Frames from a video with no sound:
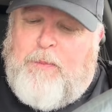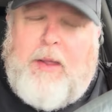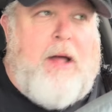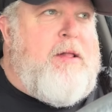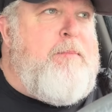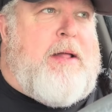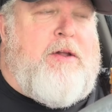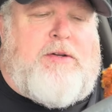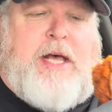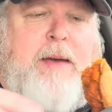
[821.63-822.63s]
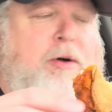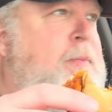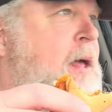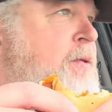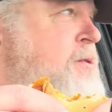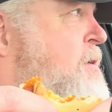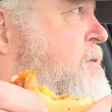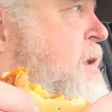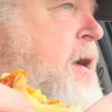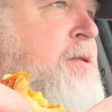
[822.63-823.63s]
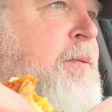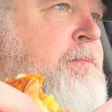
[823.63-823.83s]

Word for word: I love my little table, man. This thing's nice.